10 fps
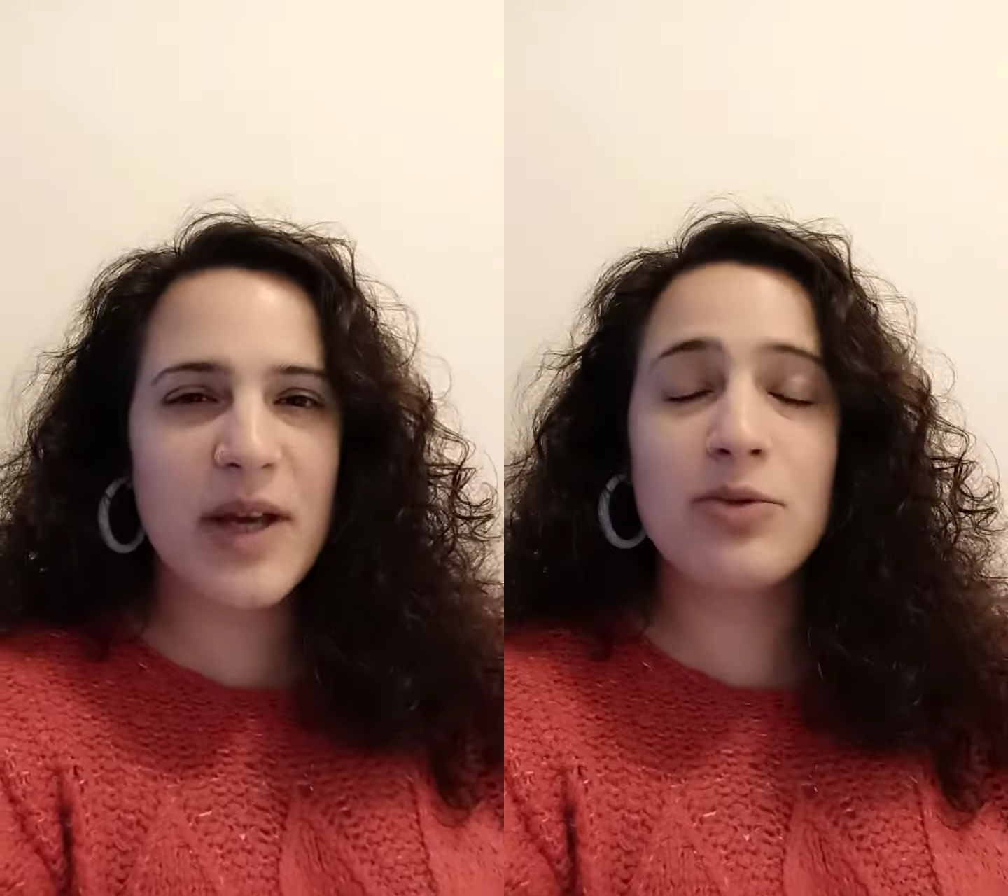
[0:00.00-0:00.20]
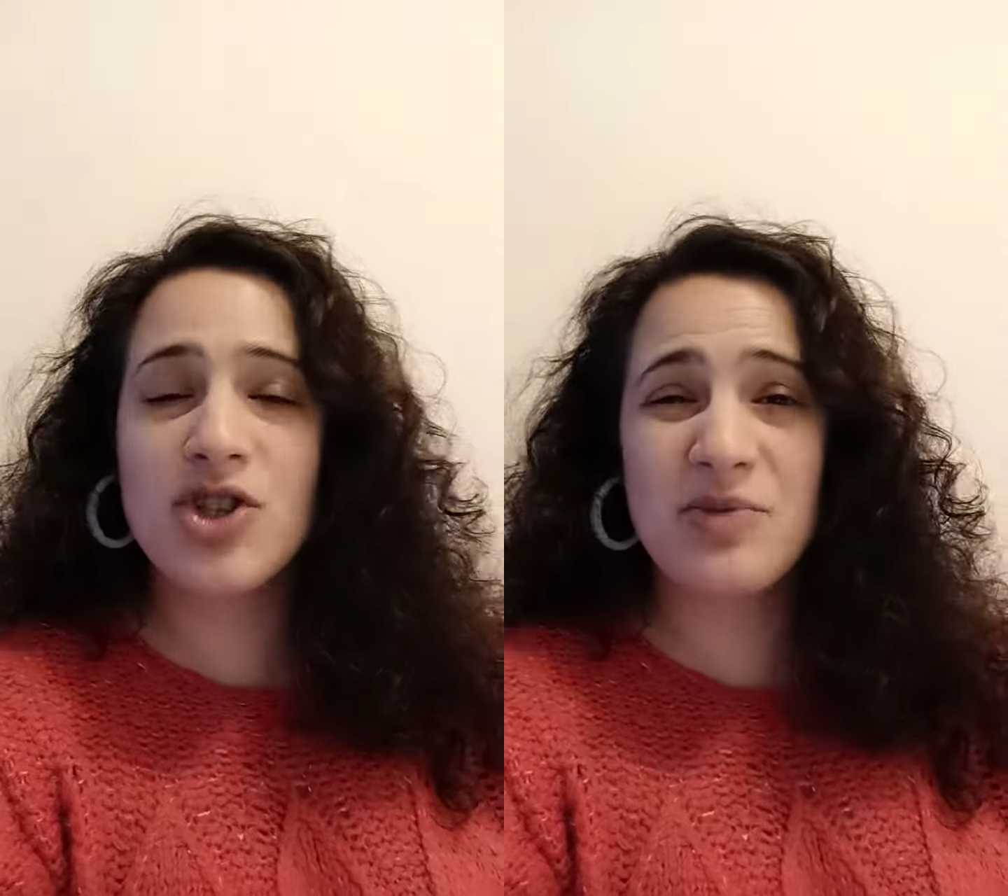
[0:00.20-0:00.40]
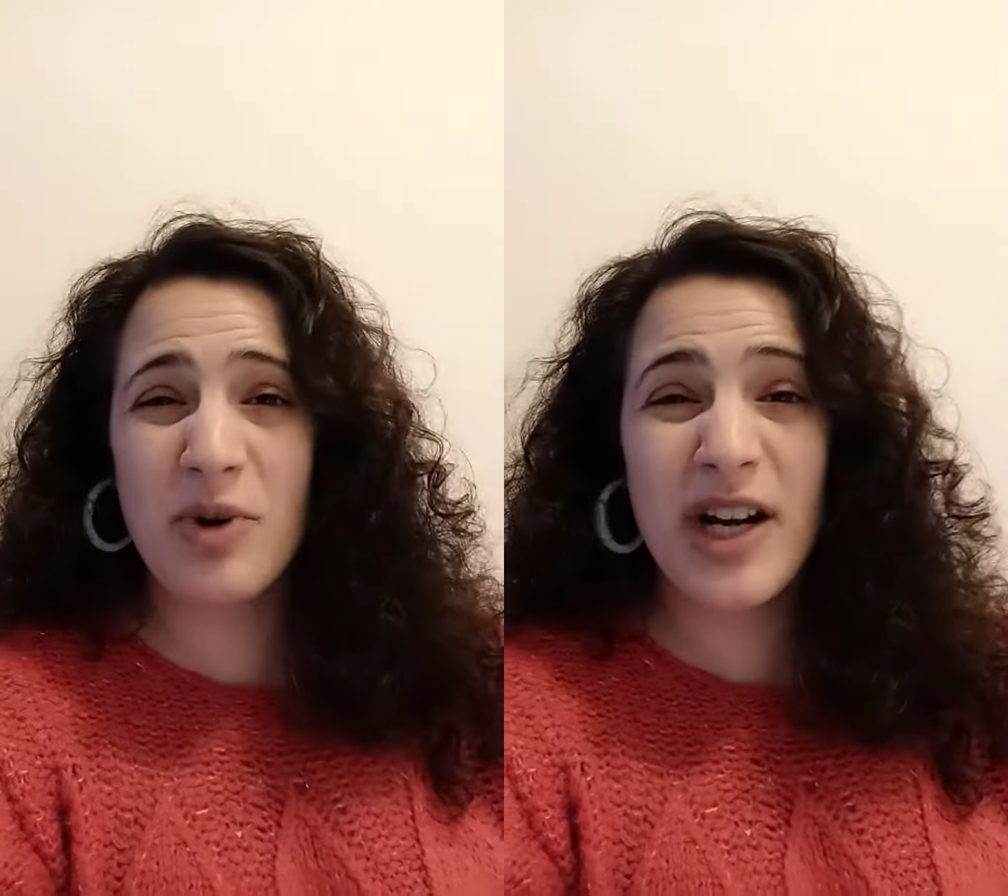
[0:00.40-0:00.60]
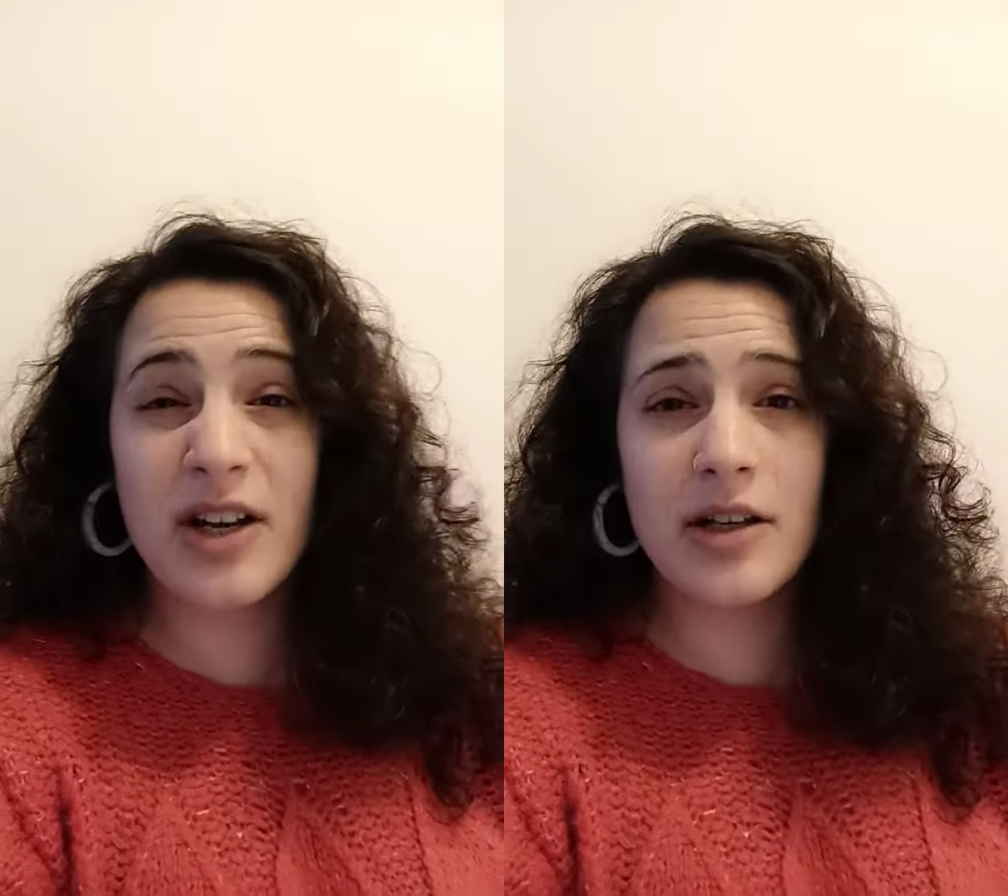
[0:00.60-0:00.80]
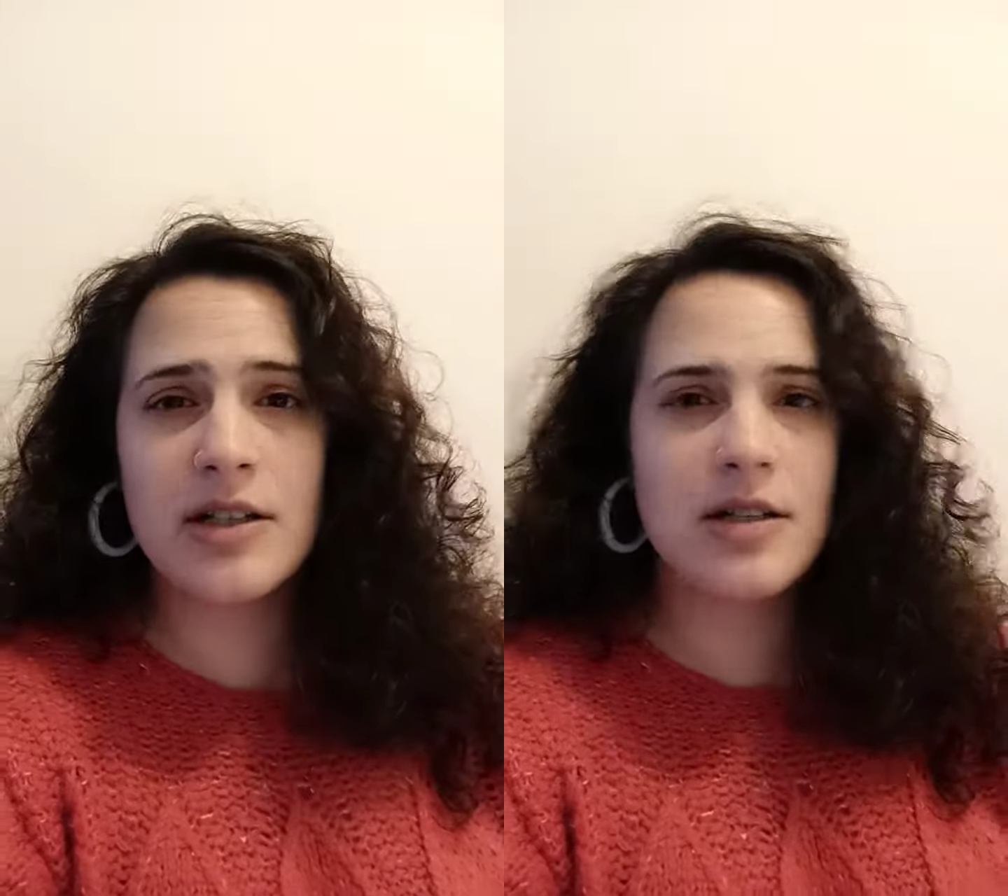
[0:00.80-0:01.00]
which is pretty
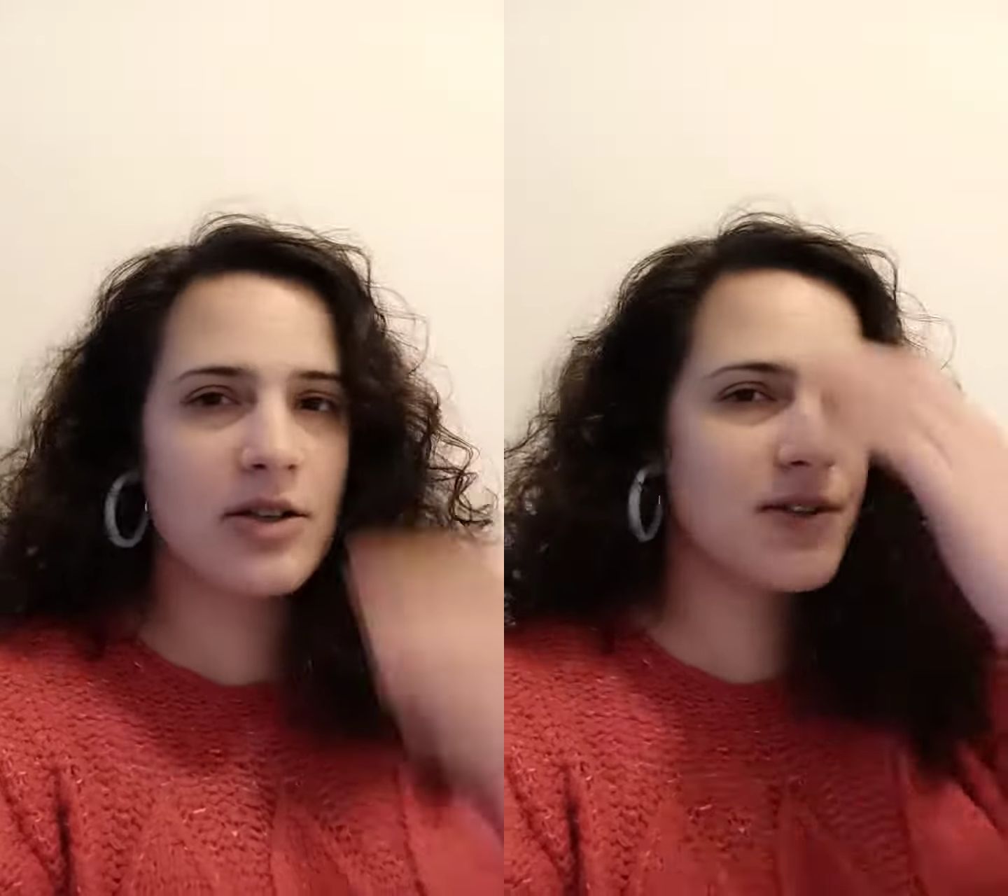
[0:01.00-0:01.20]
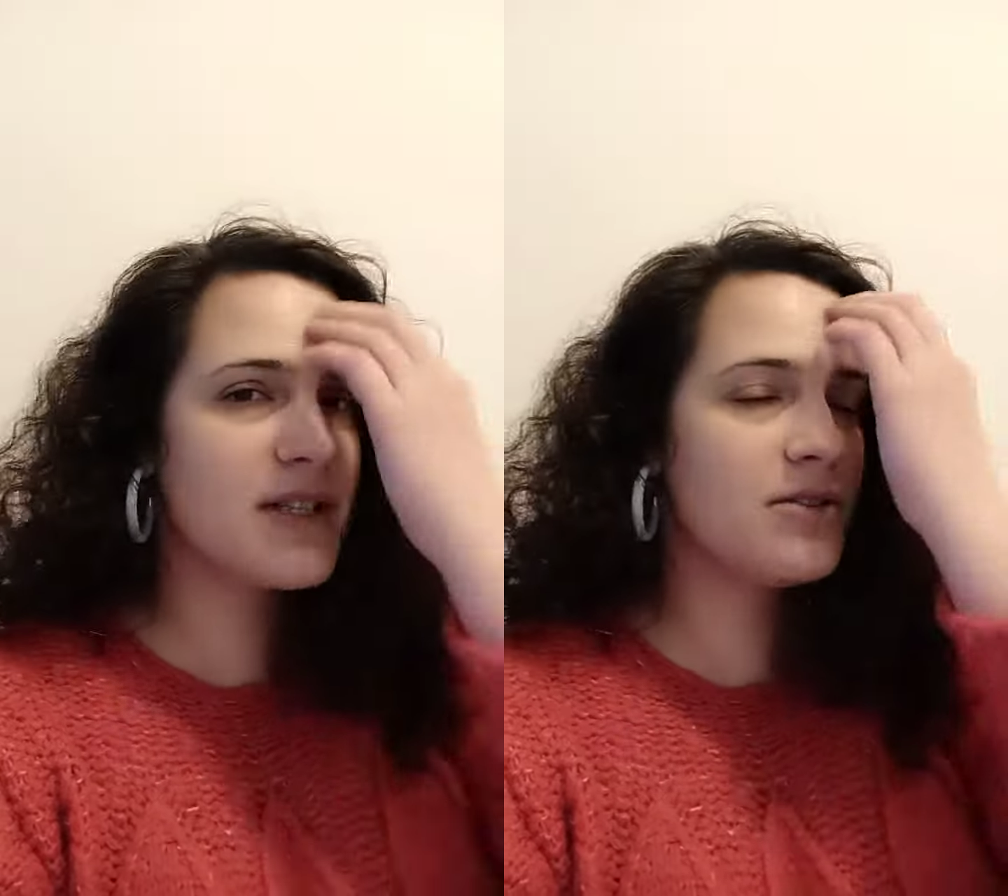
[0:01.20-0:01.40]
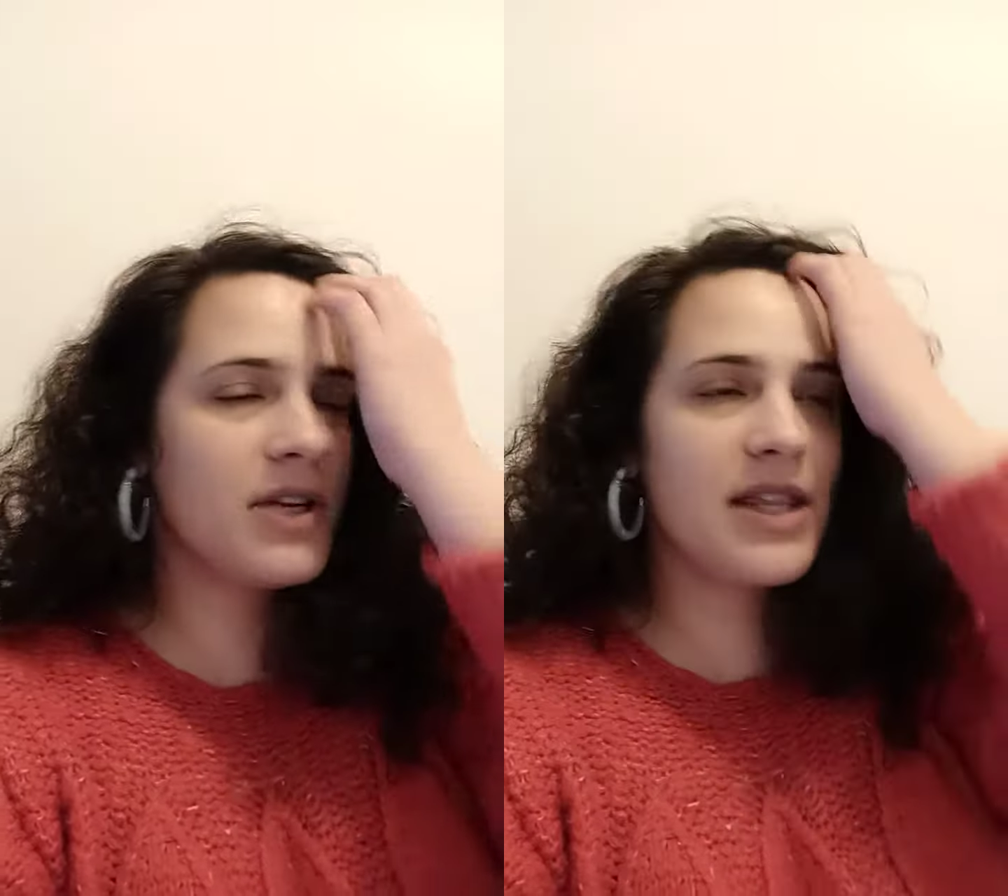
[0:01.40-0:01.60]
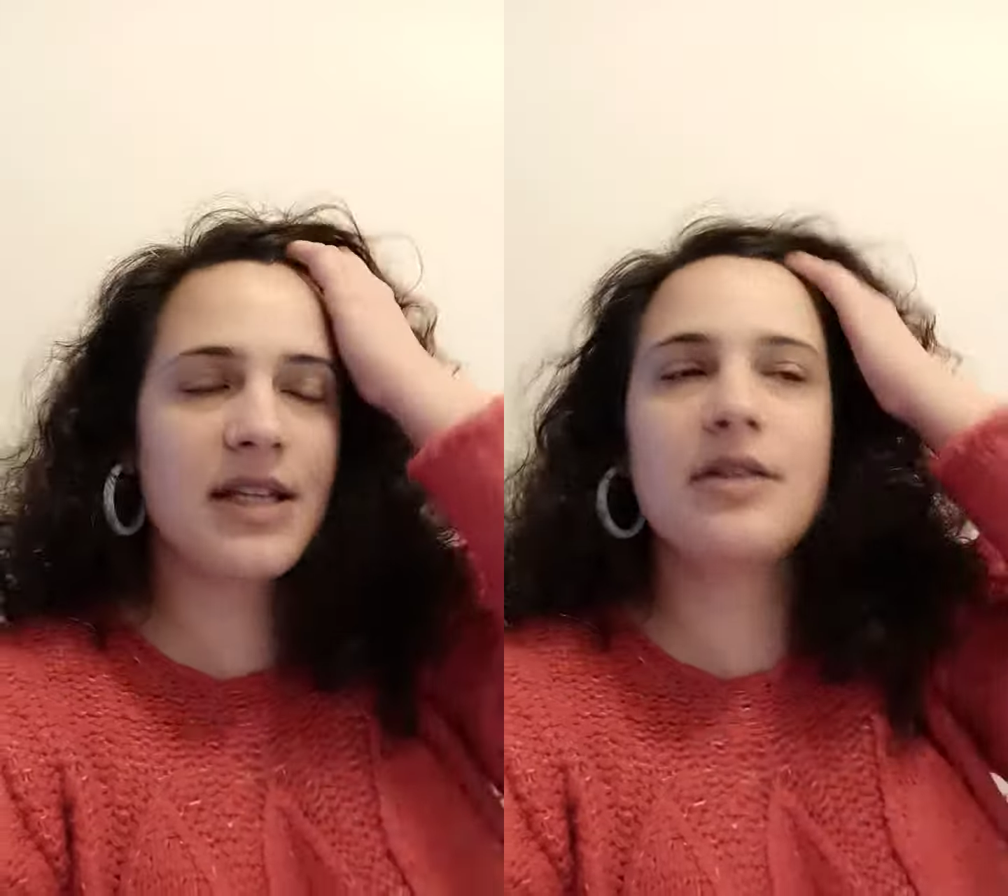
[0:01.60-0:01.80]
good considering that